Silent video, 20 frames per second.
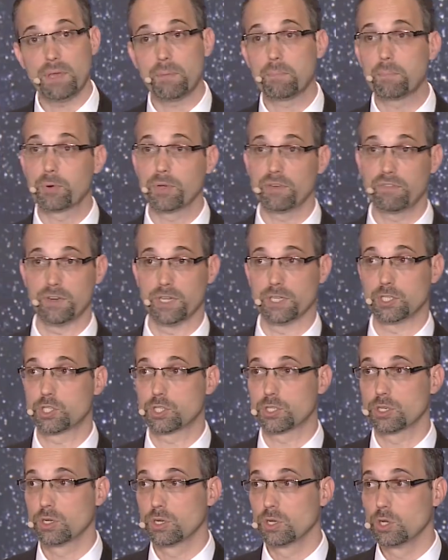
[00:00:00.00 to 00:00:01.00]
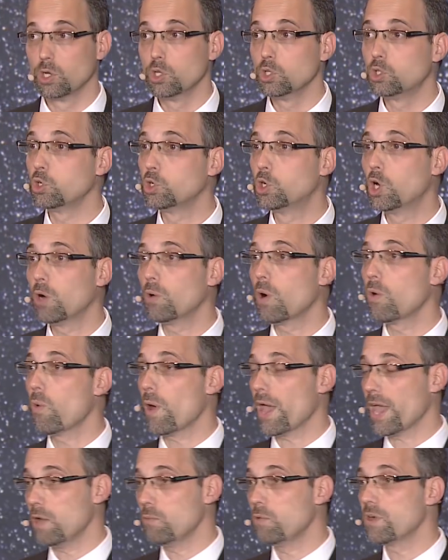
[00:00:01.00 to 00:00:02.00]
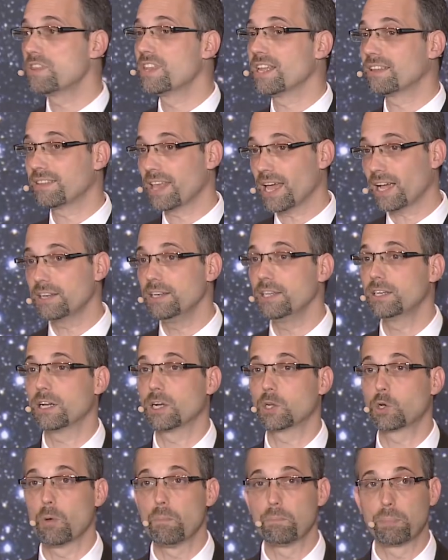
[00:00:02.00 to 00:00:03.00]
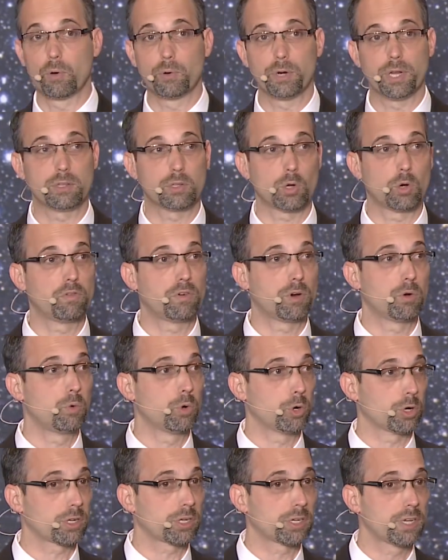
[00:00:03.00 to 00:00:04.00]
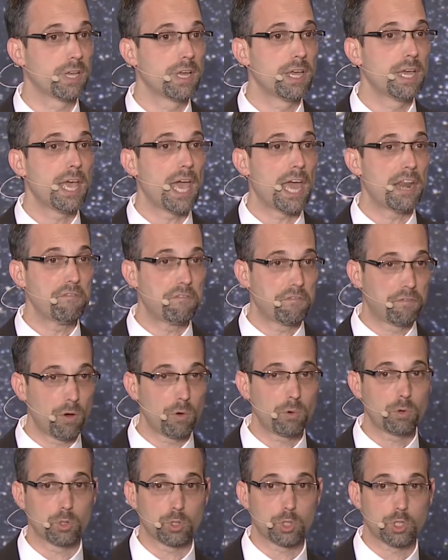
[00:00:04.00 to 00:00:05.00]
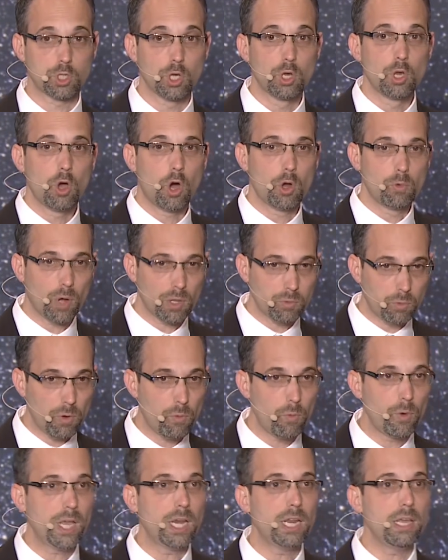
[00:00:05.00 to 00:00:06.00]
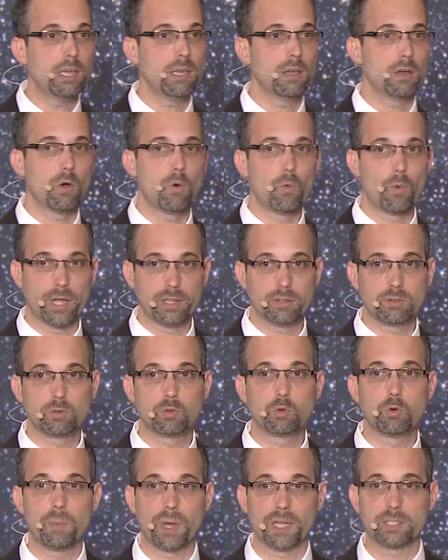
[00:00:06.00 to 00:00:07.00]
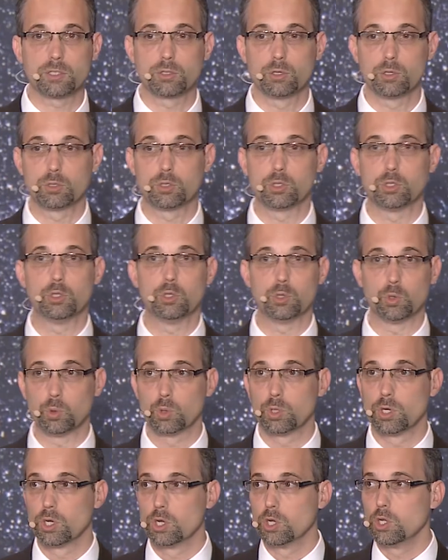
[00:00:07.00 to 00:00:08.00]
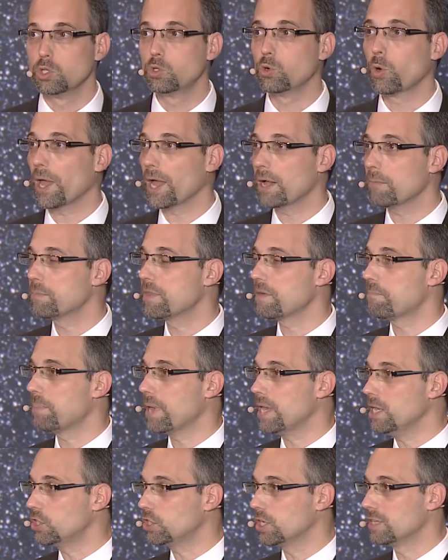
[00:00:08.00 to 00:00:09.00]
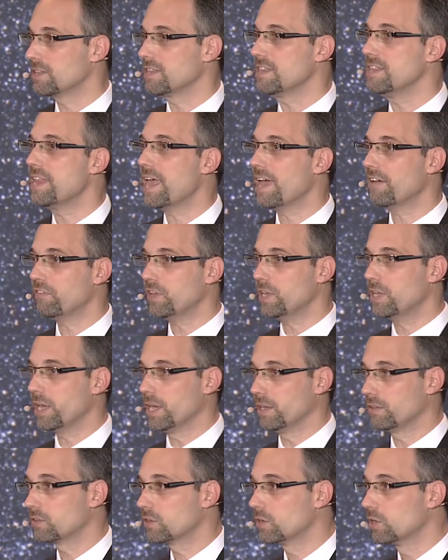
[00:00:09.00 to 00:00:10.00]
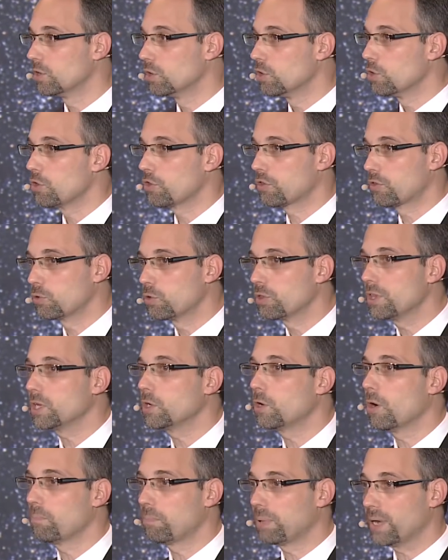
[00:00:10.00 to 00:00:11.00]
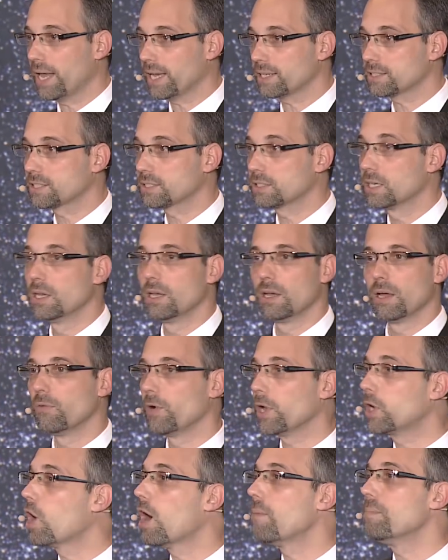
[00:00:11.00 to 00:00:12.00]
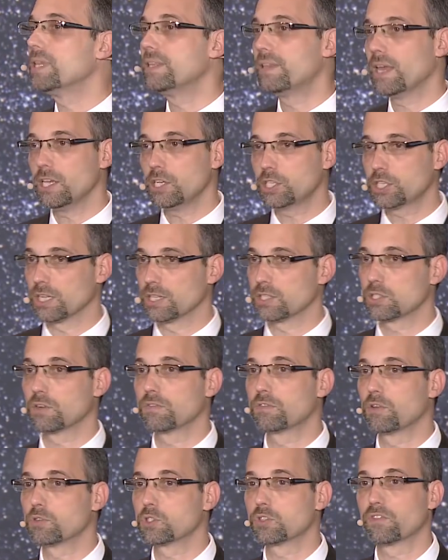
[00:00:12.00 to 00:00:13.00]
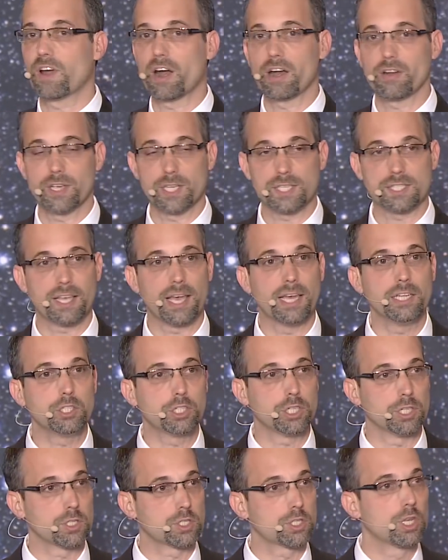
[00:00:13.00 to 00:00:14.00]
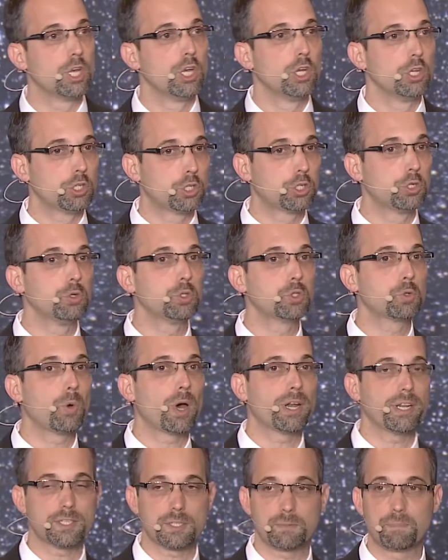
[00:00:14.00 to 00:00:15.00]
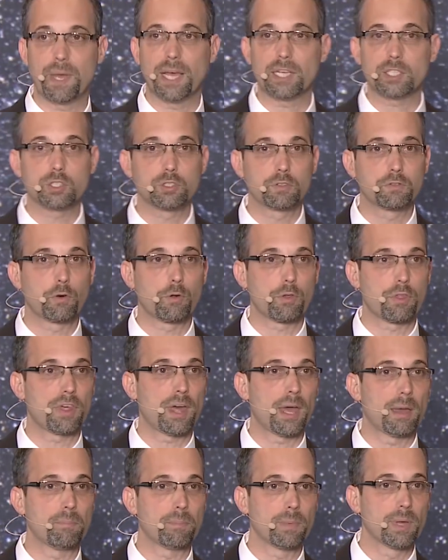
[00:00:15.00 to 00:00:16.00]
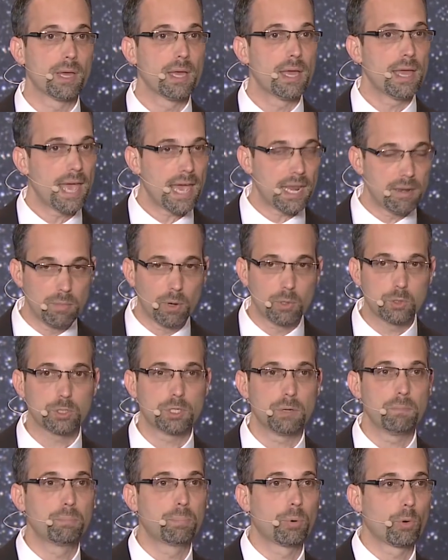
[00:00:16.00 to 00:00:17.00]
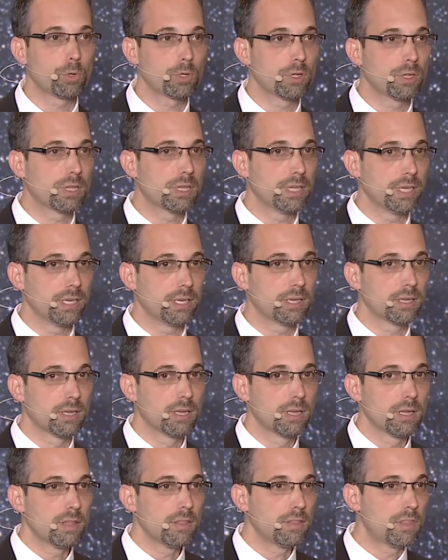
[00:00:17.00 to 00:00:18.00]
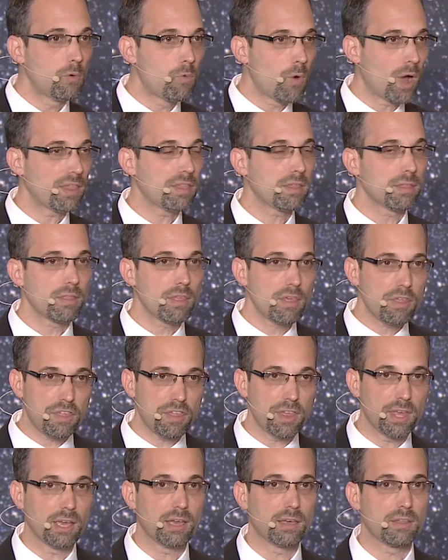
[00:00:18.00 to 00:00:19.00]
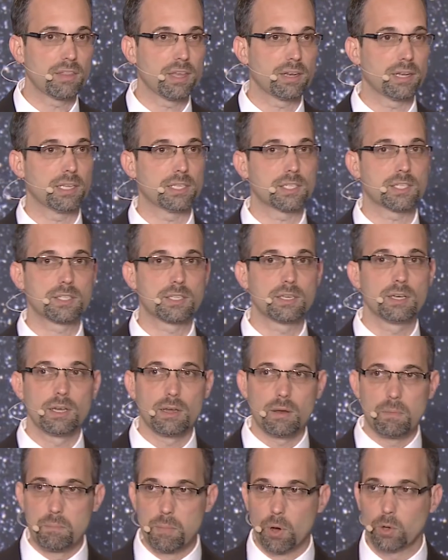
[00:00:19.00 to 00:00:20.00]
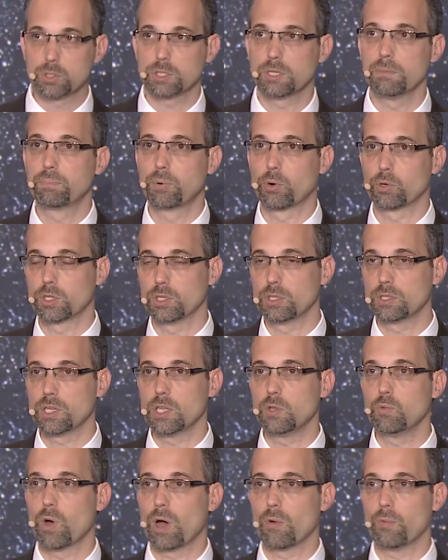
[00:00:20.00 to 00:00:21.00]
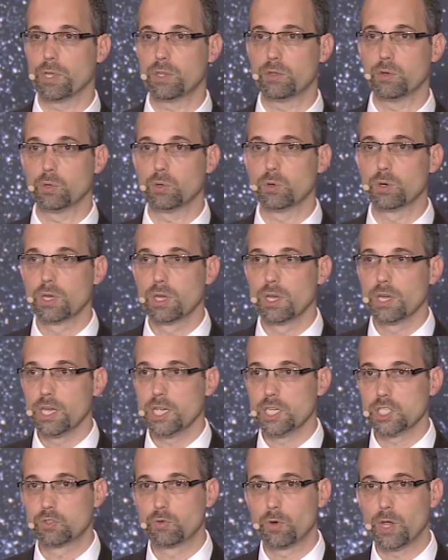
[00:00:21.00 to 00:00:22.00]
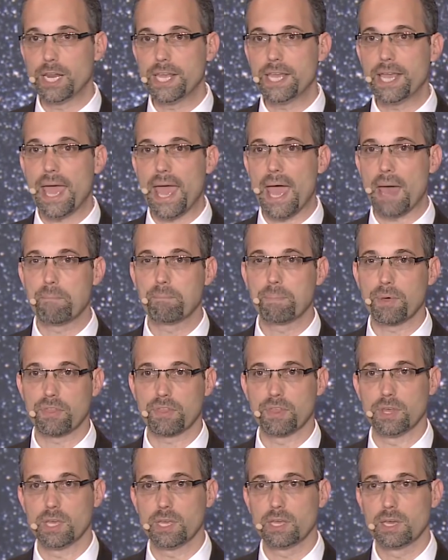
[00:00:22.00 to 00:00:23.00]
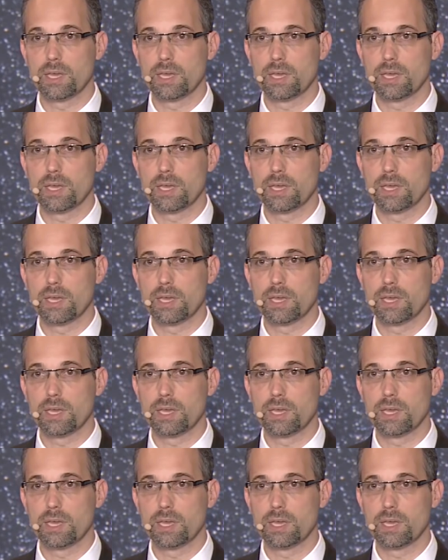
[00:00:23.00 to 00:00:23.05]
privilege to go away with the technical component of our work and focus on what we really went to med school to do, to help the patient navigate through the complex recommendations of those various engines, choose what is best for them, and most importantly, the one thing that is most important in what we do is really empathy